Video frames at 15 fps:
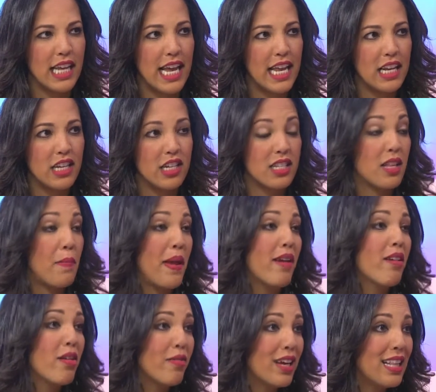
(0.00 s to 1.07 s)
and does the
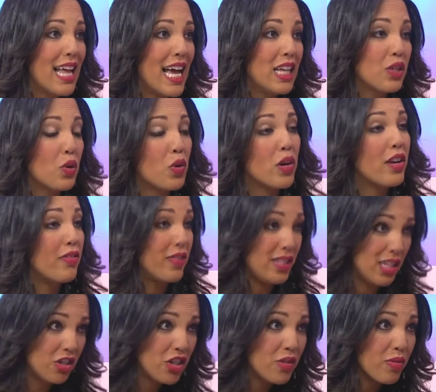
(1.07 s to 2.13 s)
parent realize or a
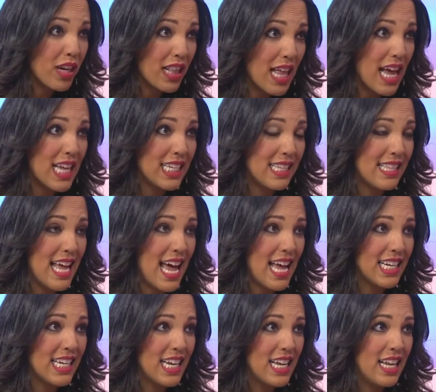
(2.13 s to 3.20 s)
physician realize
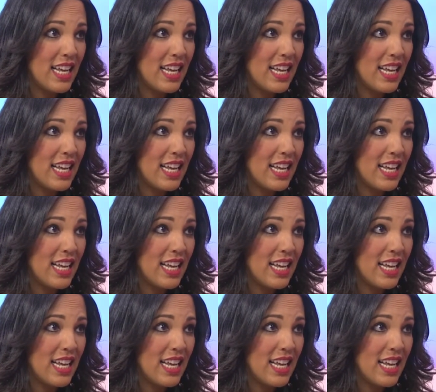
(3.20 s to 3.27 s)
that